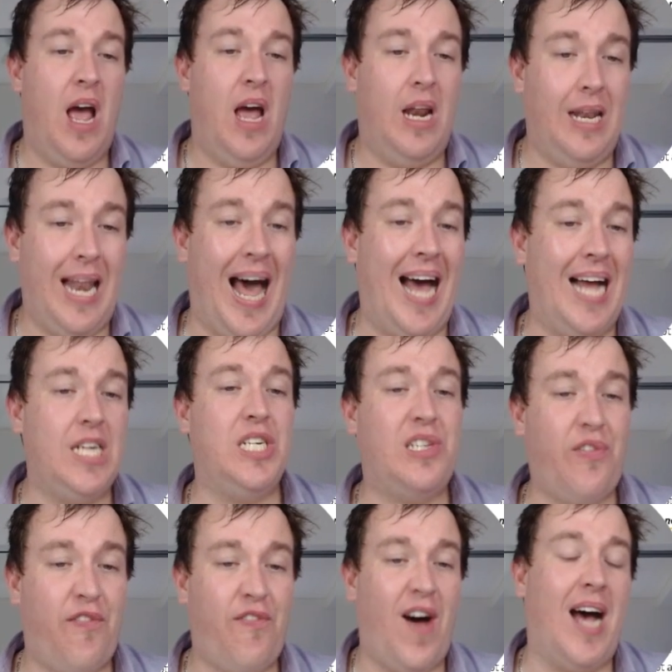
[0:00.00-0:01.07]

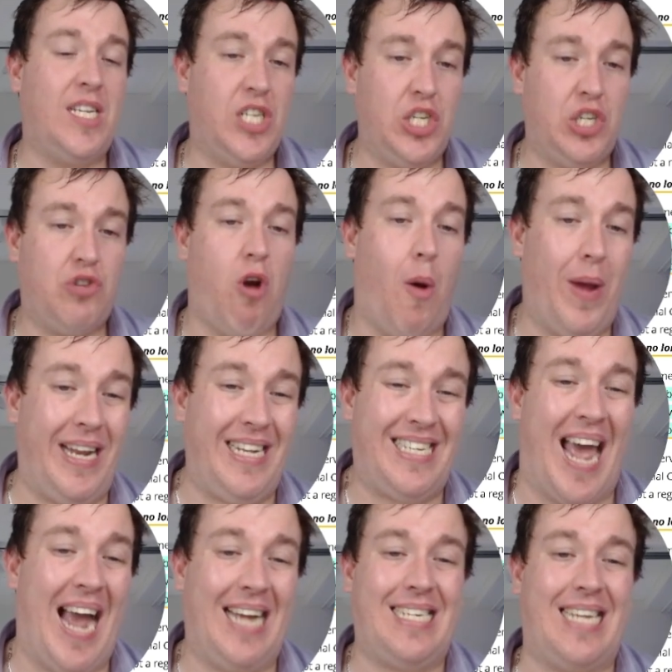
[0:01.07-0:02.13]
largest, fastest growing
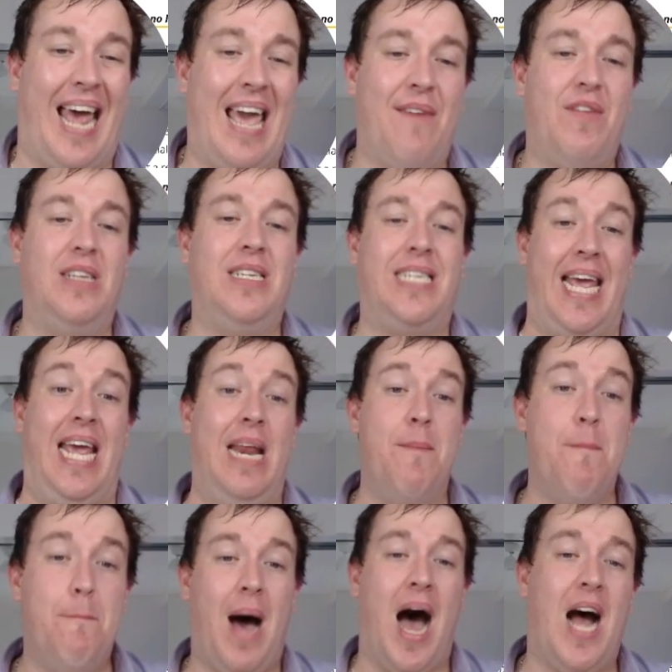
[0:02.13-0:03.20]
tax havens
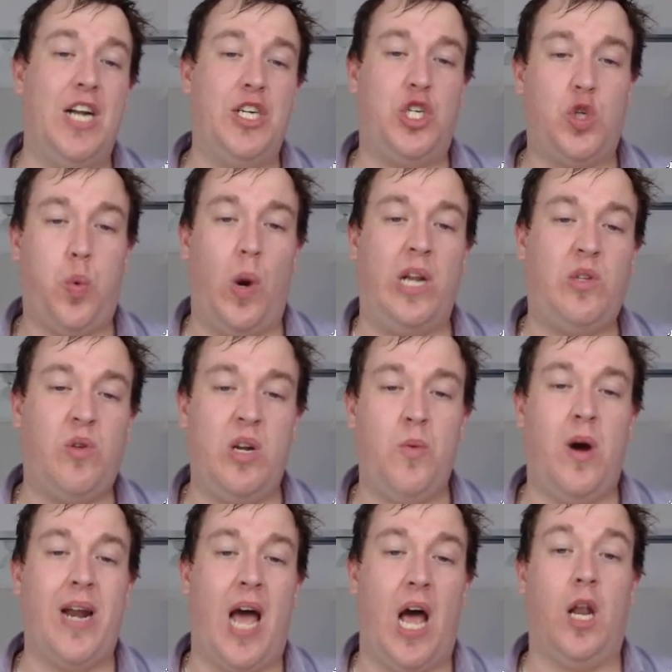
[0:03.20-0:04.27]
in March twenty twenty-one,